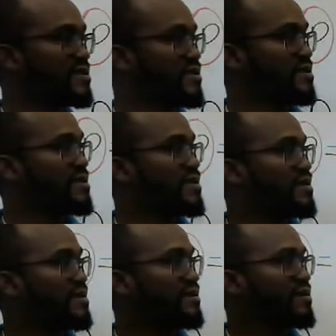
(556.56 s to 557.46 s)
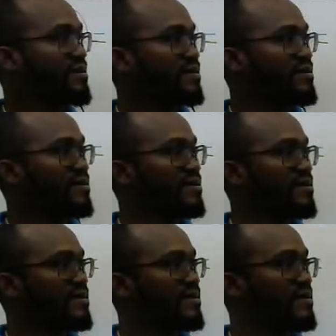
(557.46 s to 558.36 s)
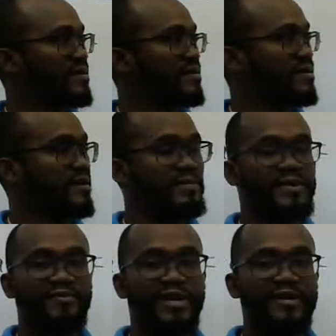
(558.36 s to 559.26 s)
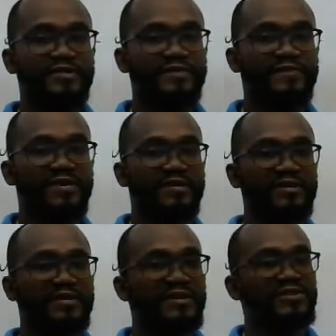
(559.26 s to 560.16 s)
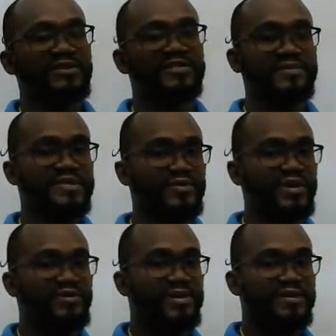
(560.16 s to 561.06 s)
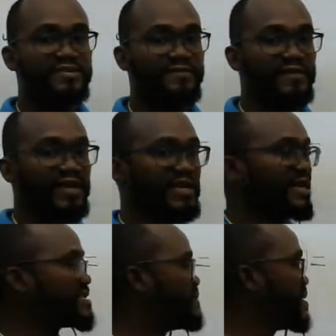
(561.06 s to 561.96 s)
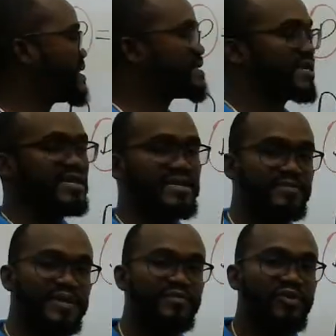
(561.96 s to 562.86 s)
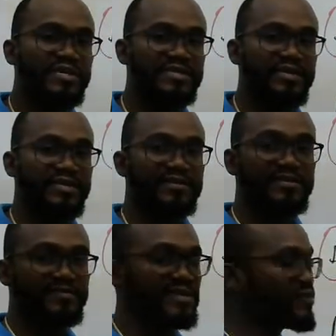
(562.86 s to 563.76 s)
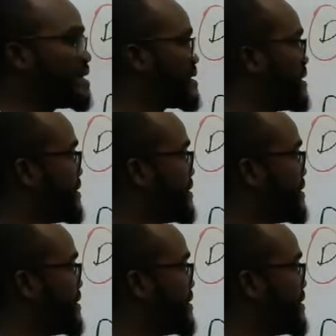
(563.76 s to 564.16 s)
the red interval to a subsequent red interval. And I'll explain that in a little bit more detail subsequently.